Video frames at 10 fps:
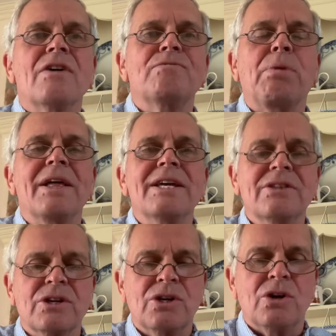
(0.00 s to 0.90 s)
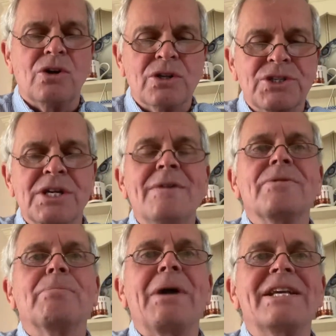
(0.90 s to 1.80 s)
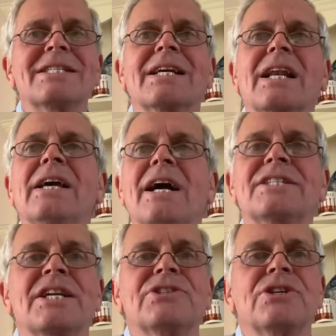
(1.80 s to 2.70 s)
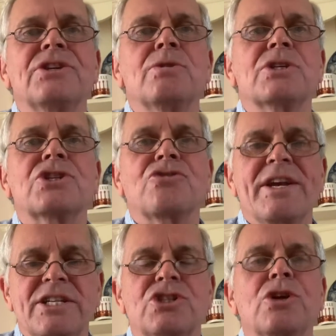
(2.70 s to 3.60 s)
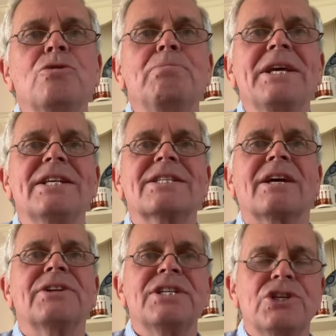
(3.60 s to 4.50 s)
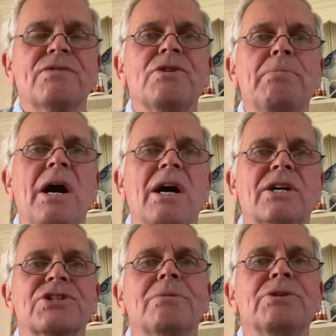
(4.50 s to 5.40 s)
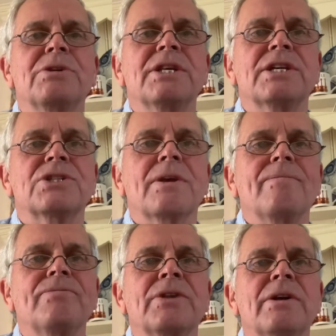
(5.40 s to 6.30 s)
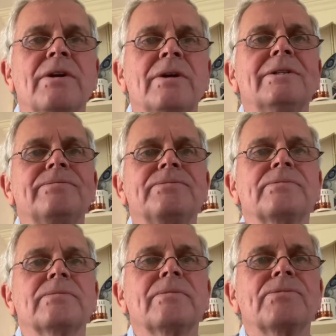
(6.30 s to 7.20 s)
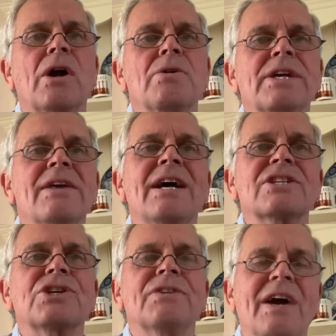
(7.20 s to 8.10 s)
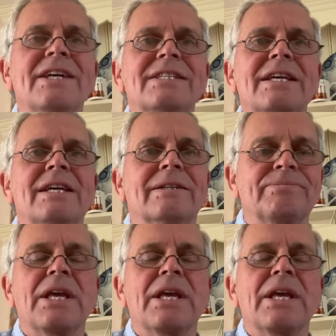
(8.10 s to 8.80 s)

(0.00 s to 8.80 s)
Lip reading: playing the chords. Basically, I tend to do a straight 2 beats on each of the bars. So I'm doing this. Okay, that sort of idea.